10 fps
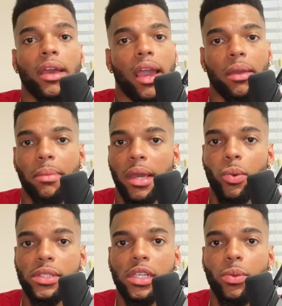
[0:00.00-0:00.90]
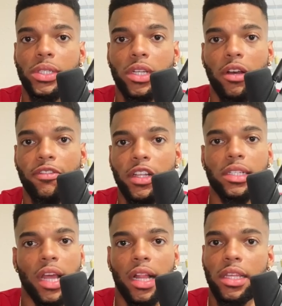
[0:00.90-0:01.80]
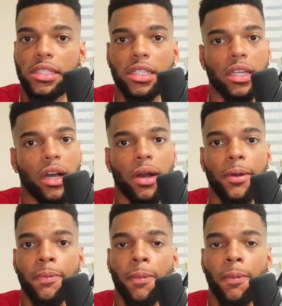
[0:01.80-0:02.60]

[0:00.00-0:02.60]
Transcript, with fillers: Hey man, what's good with y'all fellas? Now listen, y'all.